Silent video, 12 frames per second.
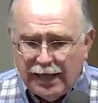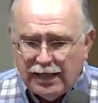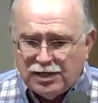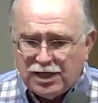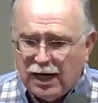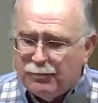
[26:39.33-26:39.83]

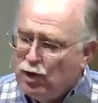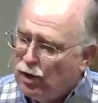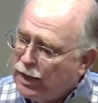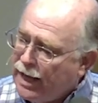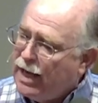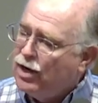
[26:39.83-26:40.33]
Anytime
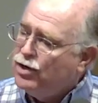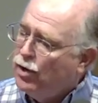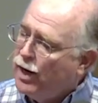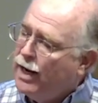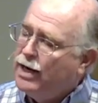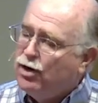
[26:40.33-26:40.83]
you allow
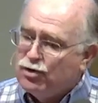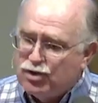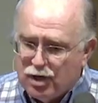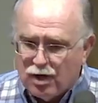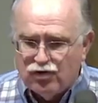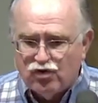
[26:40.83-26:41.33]
your
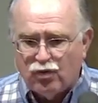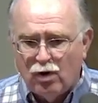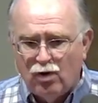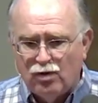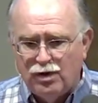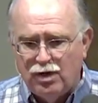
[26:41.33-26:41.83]
anger to
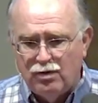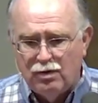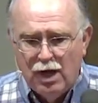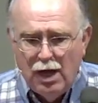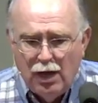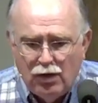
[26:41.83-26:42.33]
control
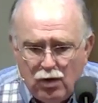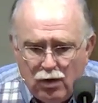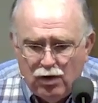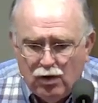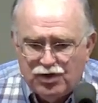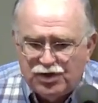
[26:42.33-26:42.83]
you,
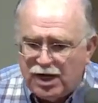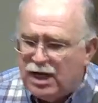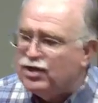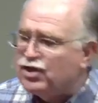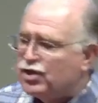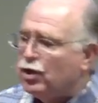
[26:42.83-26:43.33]
you
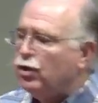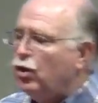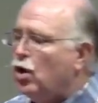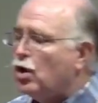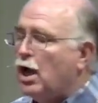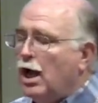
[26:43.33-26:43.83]
cease to
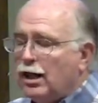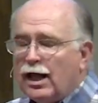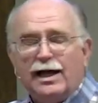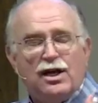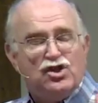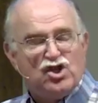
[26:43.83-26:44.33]
look
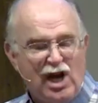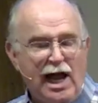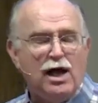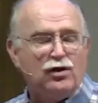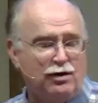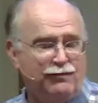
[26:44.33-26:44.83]
like a
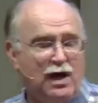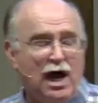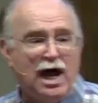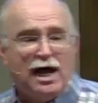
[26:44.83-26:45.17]
child of